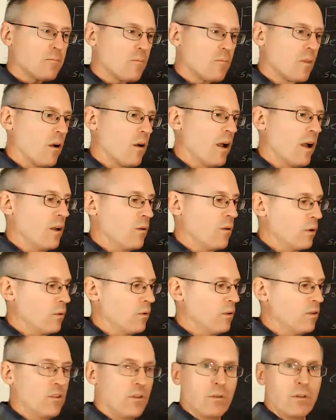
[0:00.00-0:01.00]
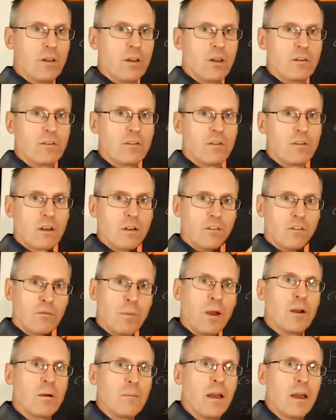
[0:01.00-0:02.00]
all right, we would do this
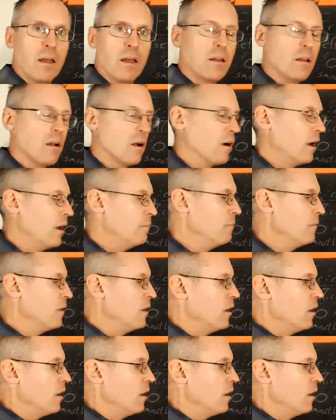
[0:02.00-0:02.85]
experiment, all right,